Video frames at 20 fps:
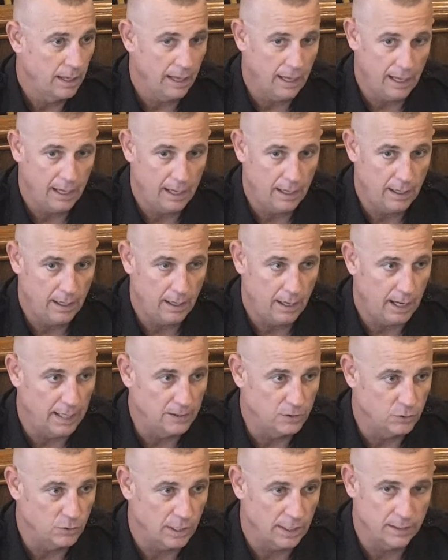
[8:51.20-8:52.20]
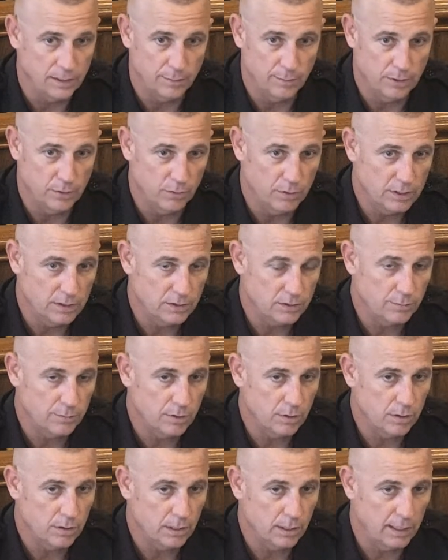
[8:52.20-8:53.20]
and I tried to be
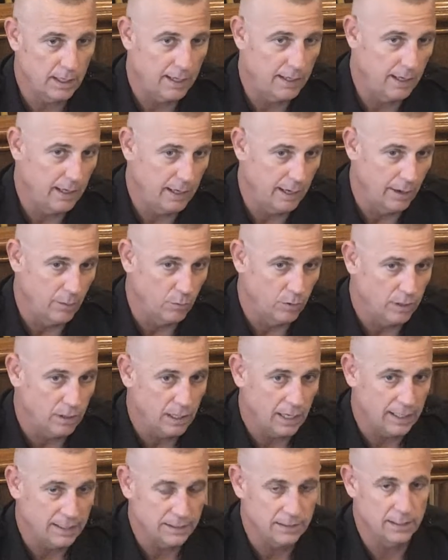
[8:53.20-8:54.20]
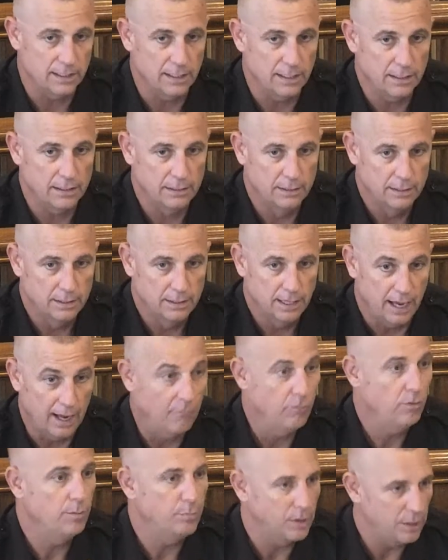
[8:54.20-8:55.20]
reasonable and I, and I realized that
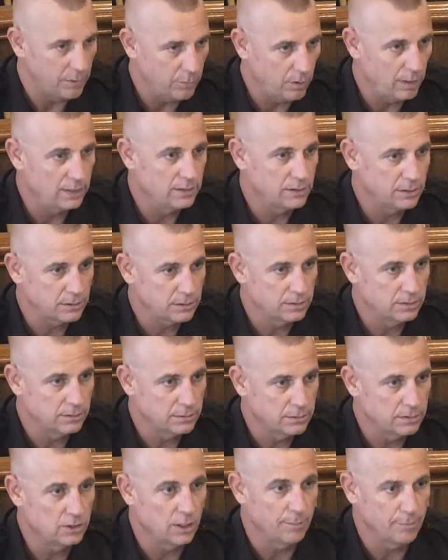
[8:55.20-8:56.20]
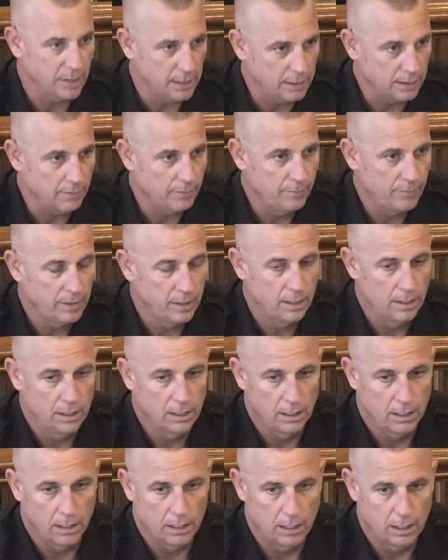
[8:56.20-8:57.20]
everybody wants something.
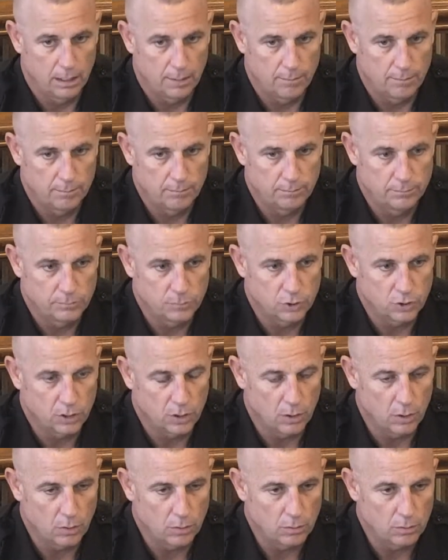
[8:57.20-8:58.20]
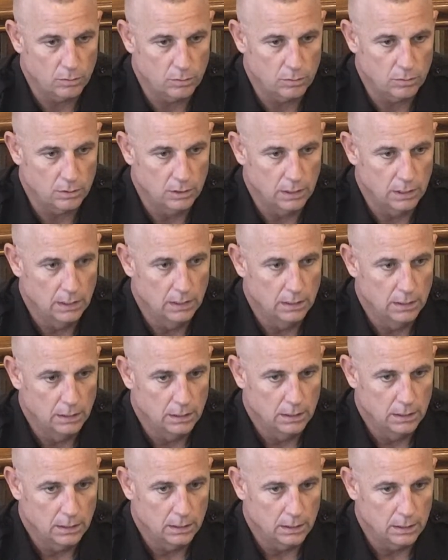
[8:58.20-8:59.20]
Um, so
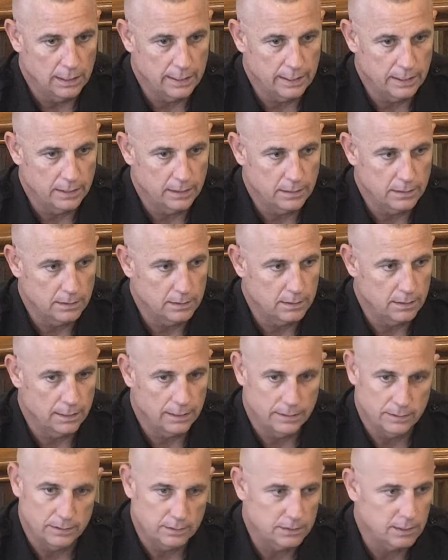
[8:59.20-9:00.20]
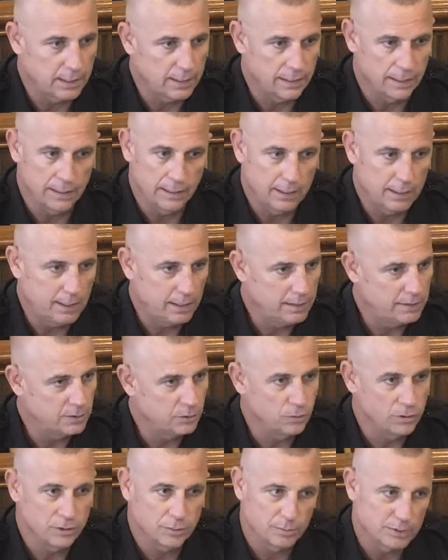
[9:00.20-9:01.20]
like a, like just like a kid on his
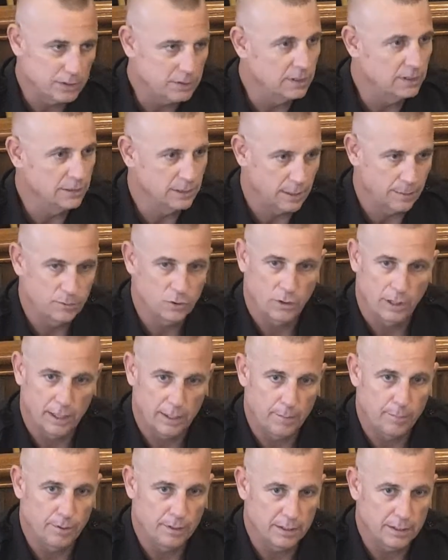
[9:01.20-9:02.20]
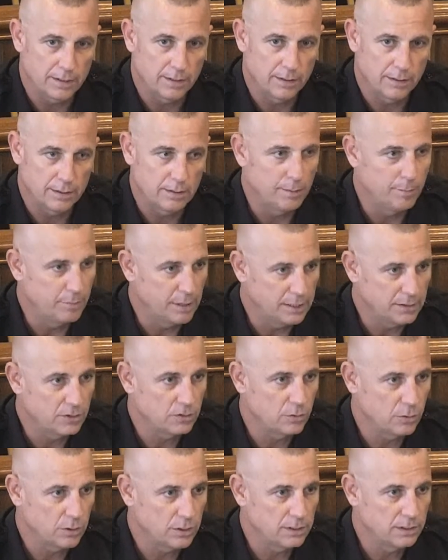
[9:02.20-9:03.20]
Christmas list, I'm trying to pick the, the
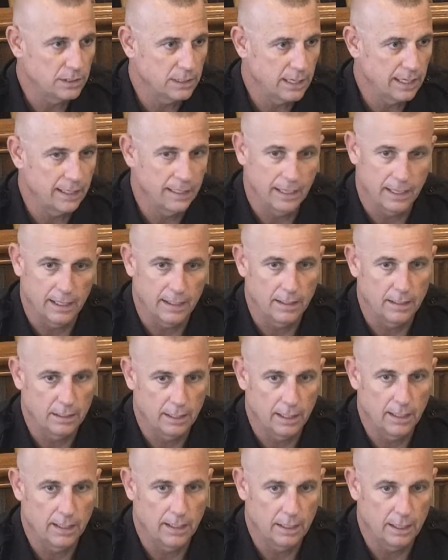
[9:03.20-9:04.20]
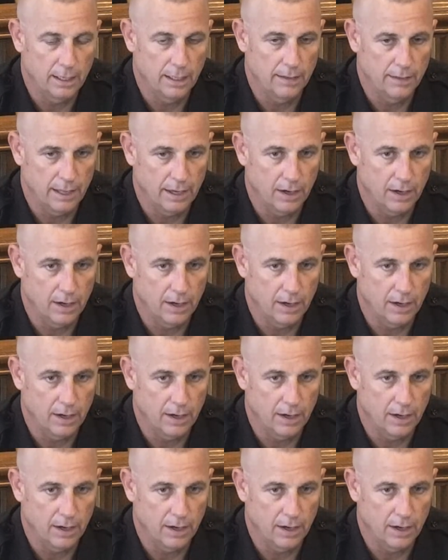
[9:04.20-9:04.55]
best toys that I can and, and